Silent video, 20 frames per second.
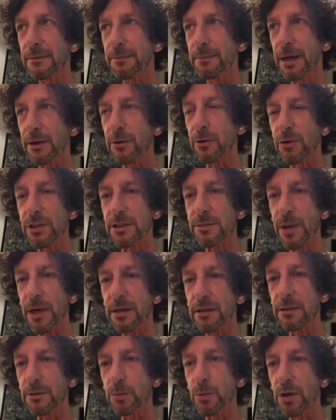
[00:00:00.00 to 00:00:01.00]
my
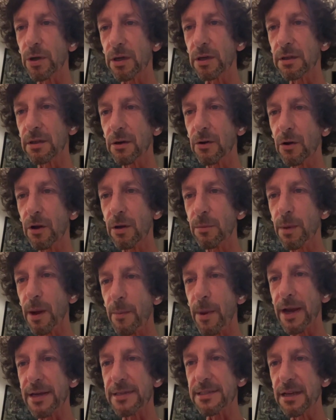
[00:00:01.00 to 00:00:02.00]
correspondent work all by
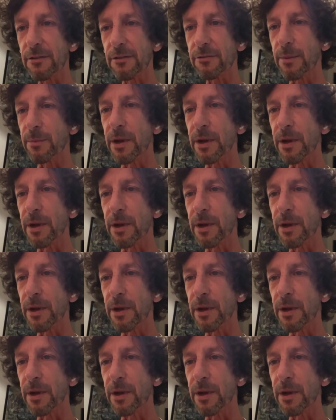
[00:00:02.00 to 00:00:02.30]
myself.